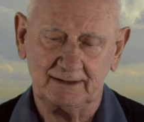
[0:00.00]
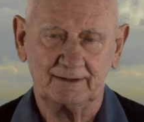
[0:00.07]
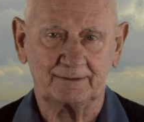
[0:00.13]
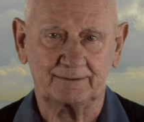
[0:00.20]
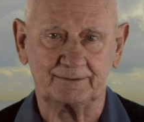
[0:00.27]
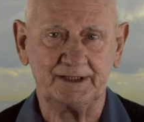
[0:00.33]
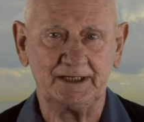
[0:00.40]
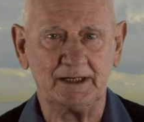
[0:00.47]

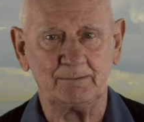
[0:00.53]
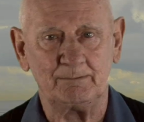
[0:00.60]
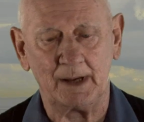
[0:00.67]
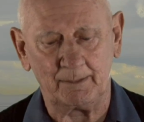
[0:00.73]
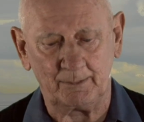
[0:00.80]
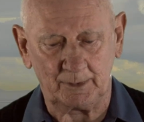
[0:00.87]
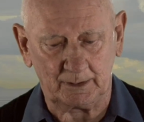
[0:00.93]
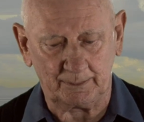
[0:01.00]
3
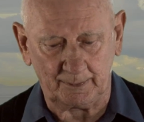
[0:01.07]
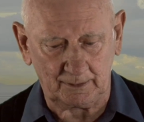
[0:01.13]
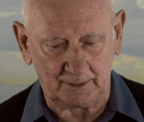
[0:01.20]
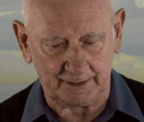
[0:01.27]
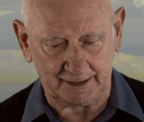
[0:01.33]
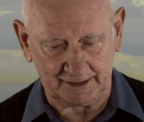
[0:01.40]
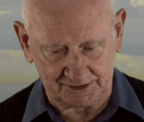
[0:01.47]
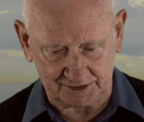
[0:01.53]

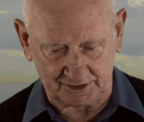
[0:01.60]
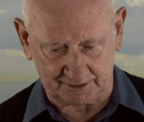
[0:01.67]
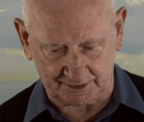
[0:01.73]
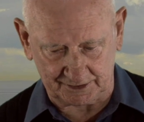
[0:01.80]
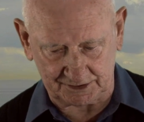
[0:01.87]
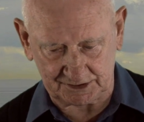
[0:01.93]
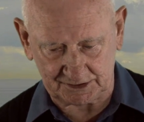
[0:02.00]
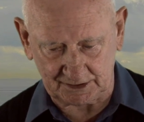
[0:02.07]
memorable
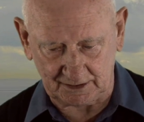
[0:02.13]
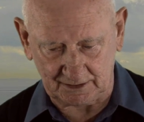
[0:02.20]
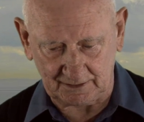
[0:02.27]
incidents.